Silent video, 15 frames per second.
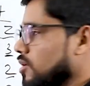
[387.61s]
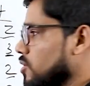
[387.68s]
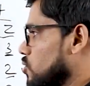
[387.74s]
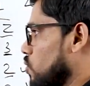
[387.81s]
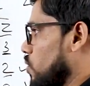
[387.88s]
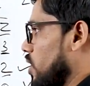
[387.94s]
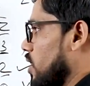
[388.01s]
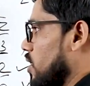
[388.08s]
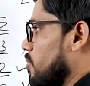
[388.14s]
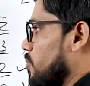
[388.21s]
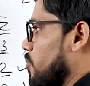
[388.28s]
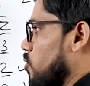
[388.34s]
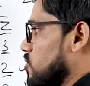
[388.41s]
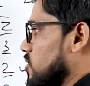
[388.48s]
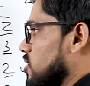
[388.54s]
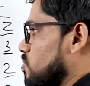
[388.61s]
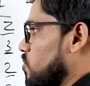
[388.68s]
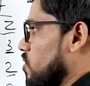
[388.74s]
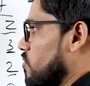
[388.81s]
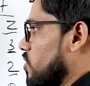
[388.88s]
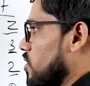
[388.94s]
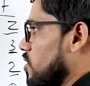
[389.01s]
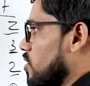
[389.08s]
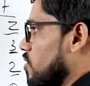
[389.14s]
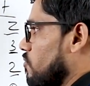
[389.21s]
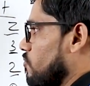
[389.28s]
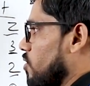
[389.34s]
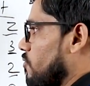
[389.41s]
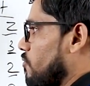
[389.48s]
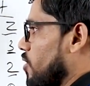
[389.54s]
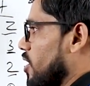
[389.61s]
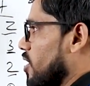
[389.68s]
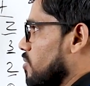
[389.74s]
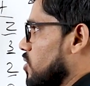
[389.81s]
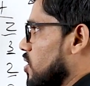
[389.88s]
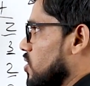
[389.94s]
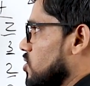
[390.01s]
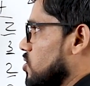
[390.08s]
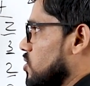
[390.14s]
So here process P1 will free up the